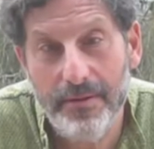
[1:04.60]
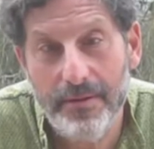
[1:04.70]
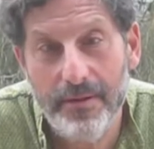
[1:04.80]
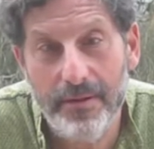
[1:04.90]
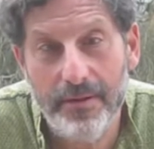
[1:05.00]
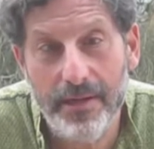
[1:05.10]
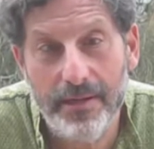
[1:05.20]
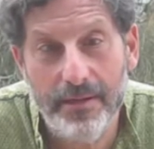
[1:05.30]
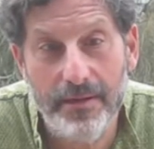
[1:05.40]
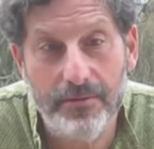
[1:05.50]
Kind of like
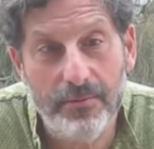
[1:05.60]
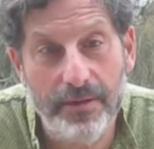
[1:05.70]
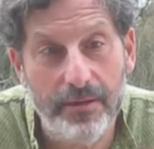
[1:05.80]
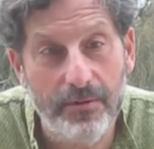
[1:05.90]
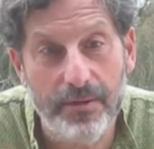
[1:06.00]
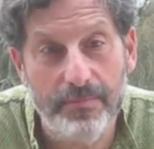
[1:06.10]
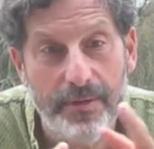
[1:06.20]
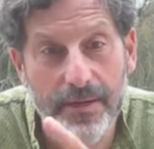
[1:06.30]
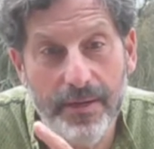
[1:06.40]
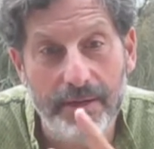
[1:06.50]
this. When I cross my
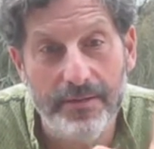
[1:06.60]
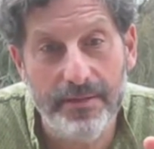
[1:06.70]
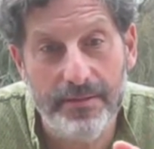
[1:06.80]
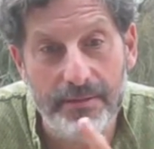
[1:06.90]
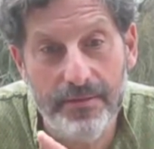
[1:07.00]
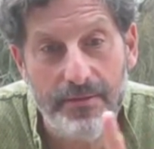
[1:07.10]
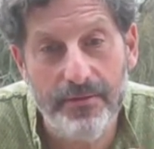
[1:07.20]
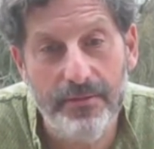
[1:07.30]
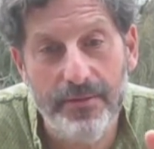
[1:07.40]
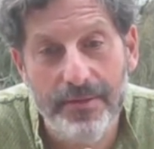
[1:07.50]
eyes, I see
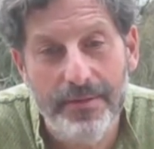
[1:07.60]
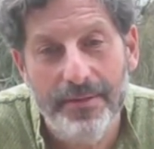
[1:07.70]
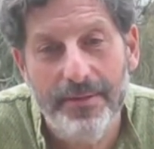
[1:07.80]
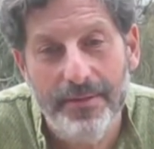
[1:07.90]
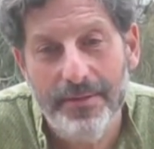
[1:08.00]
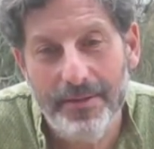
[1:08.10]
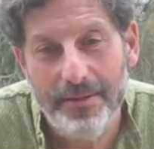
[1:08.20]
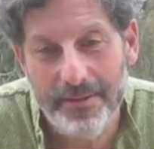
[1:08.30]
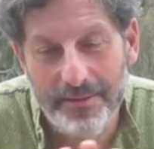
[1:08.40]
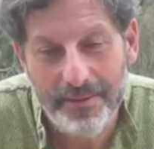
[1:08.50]
two
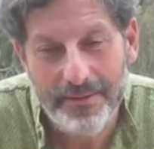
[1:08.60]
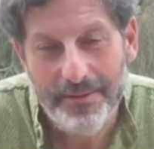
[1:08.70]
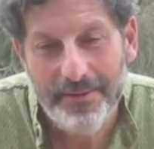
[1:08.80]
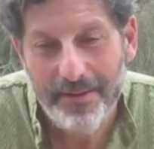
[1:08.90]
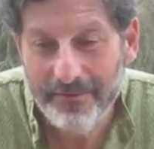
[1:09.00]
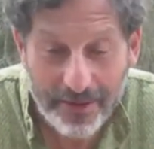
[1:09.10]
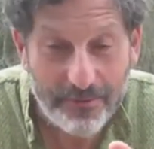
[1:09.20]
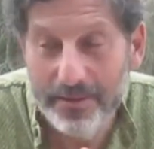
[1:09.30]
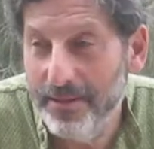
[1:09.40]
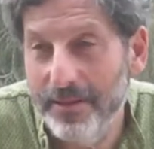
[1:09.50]
of
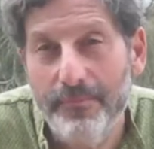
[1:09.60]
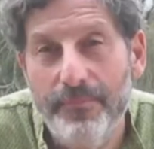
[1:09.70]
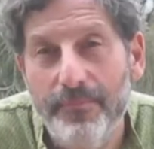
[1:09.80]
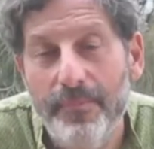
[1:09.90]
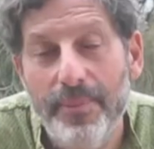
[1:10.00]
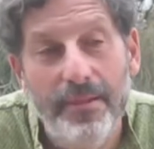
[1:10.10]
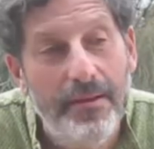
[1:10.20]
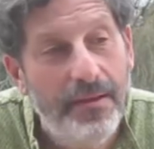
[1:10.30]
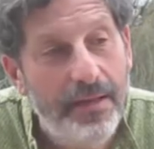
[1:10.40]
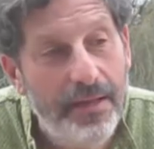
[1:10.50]
everything.
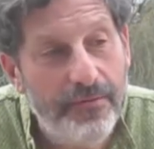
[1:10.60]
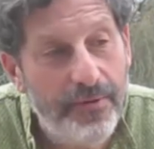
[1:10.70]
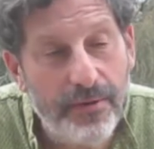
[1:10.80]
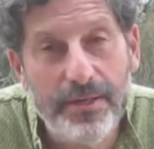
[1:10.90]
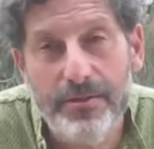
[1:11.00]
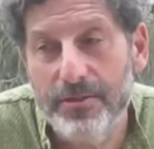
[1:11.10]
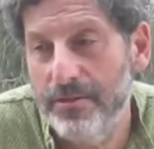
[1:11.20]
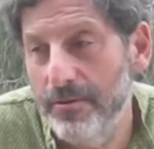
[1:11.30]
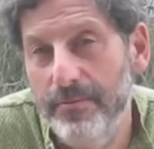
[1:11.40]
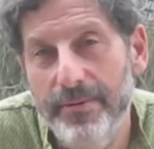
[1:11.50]
It's very
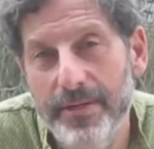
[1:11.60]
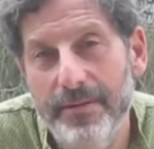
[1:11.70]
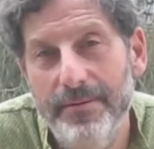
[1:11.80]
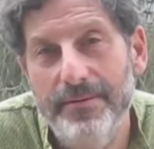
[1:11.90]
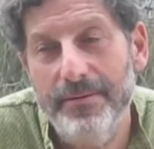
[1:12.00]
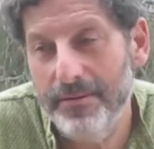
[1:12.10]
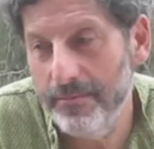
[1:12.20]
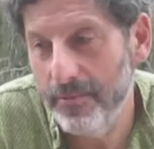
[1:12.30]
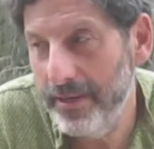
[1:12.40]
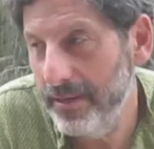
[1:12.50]
disturbing to the
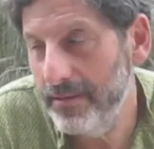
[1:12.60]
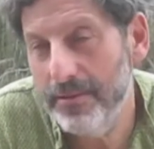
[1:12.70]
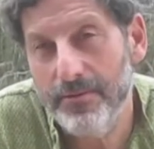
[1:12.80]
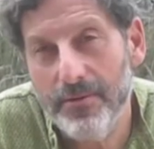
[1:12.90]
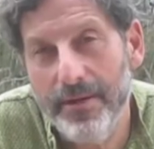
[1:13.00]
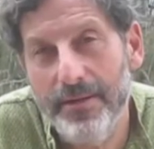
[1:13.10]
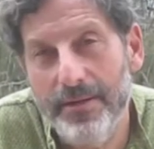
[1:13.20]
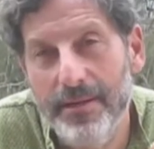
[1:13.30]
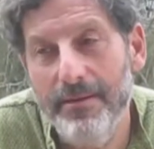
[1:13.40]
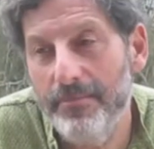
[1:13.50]
brain to try and
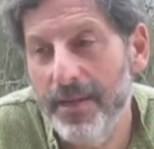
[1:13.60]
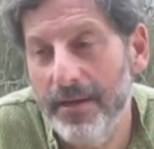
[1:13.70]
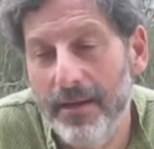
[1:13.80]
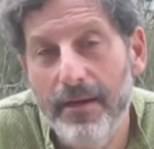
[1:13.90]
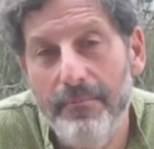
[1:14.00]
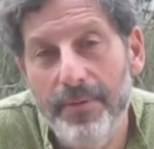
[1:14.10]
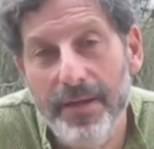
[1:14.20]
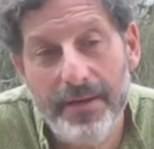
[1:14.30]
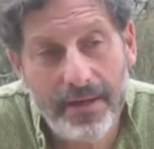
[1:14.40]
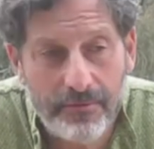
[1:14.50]
keep that up,
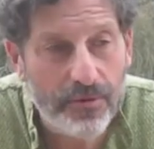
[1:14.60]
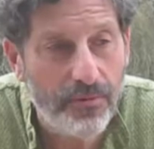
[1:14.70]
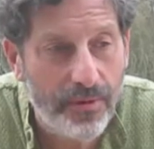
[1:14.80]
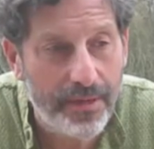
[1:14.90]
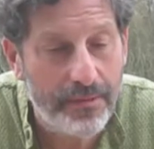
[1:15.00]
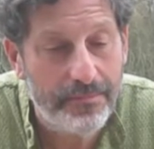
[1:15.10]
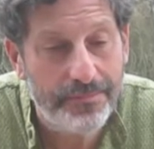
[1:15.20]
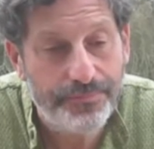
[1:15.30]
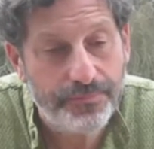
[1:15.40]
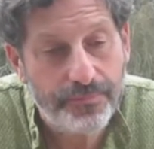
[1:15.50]
and after a while,
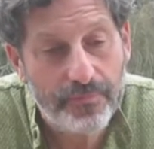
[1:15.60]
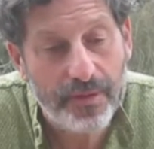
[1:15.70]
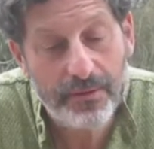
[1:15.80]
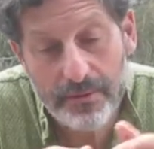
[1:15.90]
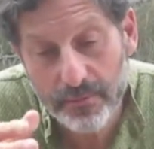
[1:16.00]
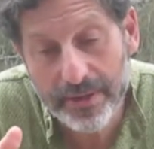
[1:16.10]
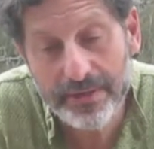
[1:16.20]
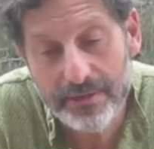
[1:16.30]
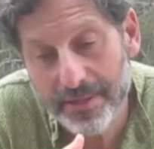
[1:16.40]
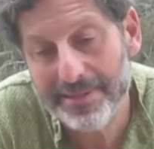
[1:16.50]
the
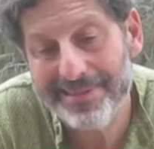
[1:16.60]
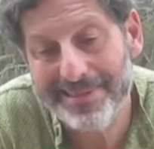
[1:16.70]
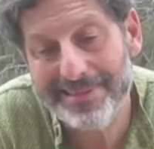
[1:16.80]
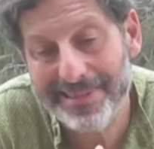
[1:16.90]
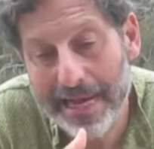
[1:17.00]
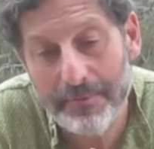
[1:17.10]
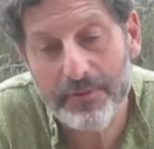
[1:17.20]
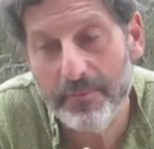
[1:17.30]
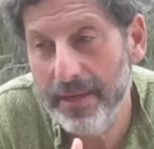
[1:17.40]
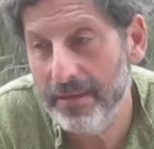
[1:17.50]
brain just
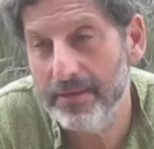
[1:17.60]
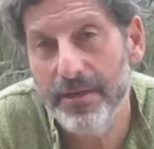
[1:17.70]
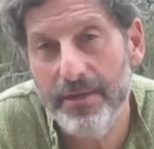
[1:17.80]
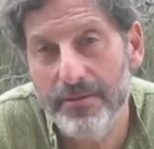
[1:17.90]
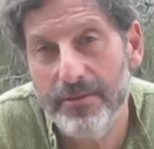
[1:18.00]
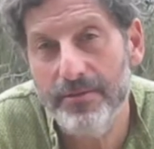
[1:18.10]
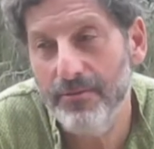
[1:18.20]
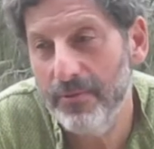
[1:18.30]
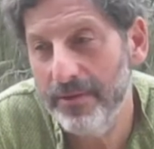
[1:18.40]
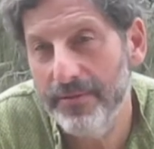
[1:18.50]
stops paying attention to
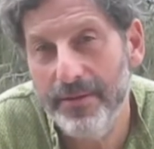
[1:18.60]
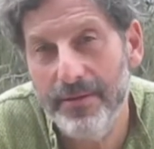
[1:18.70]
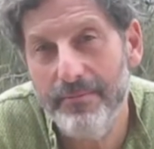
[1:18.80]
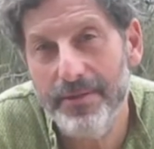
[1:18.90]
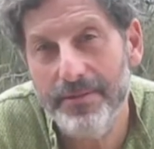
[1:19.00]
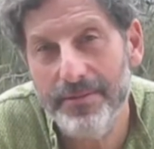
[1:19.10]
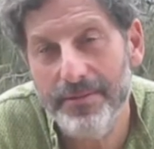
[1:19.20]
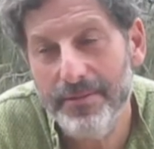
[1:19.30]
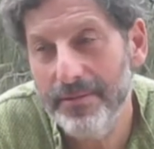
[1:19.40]
one of the images.